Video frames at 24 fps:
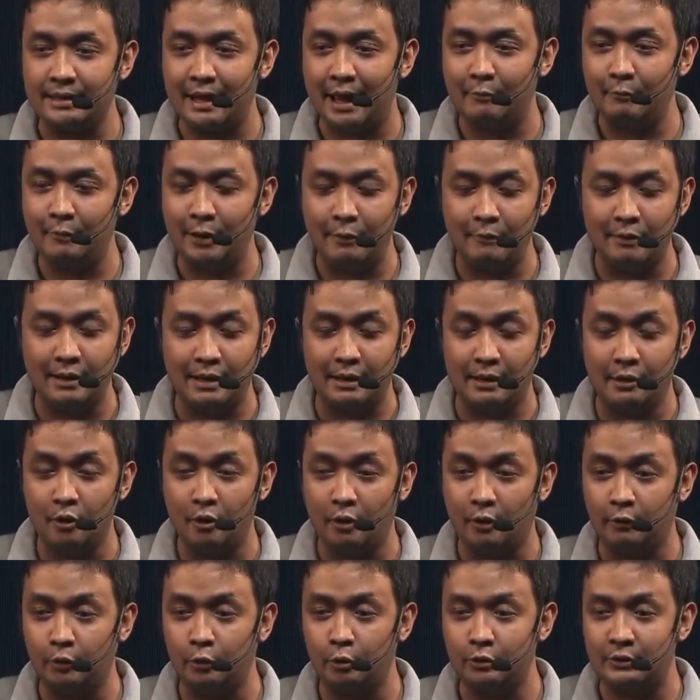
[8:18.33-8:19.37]
and we will
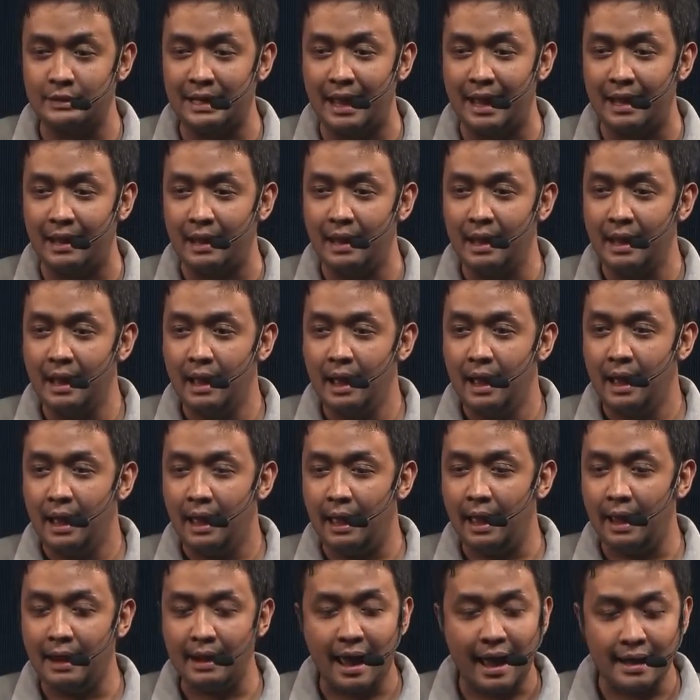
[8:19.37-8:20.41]
look to sell
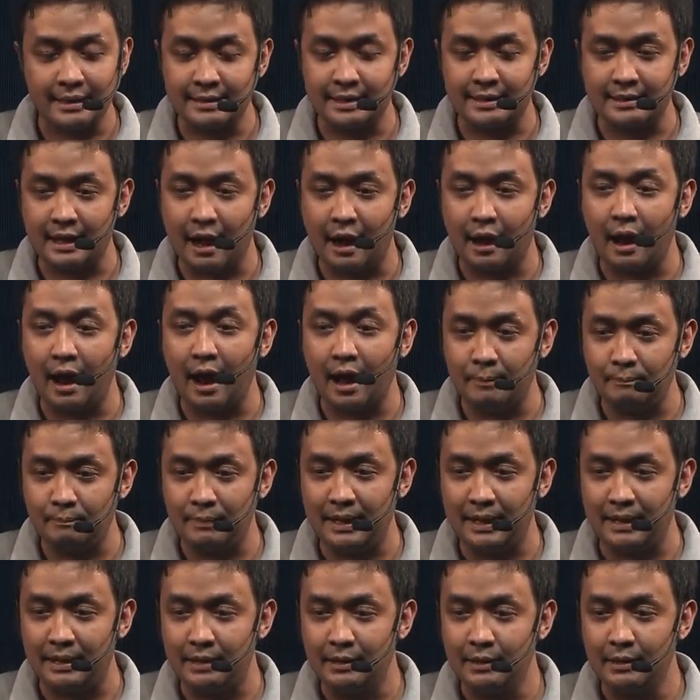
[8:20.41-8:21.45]
and license our
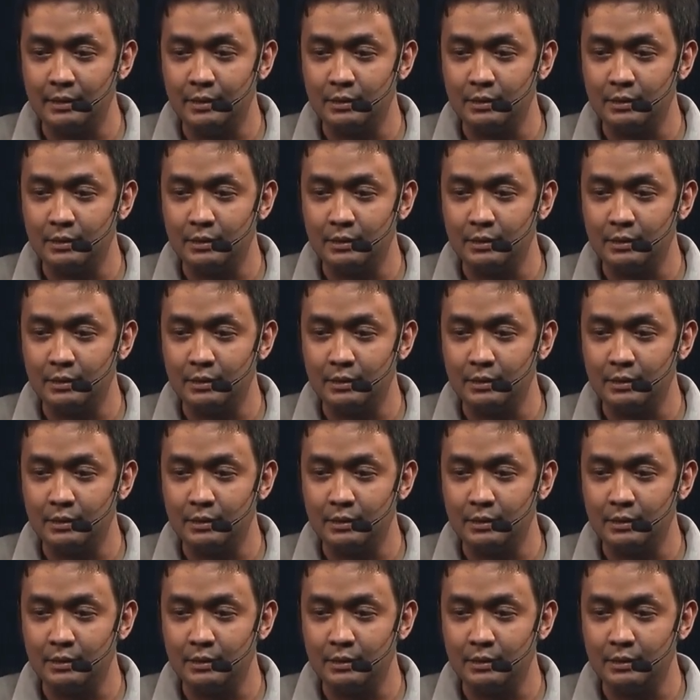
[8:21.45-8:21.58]
IP.